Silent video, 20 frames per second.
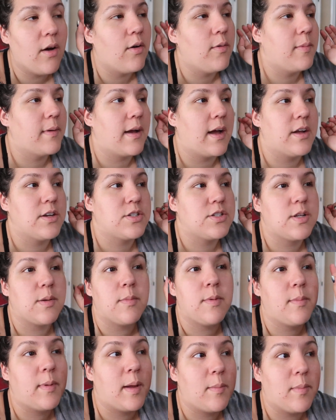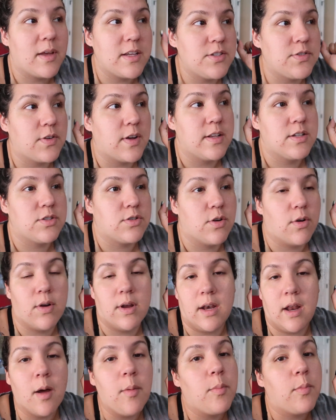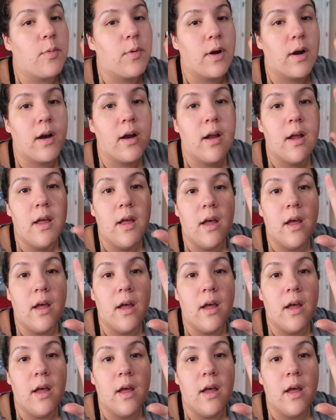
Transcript: Oh my gosh, some of my best friends growing up were,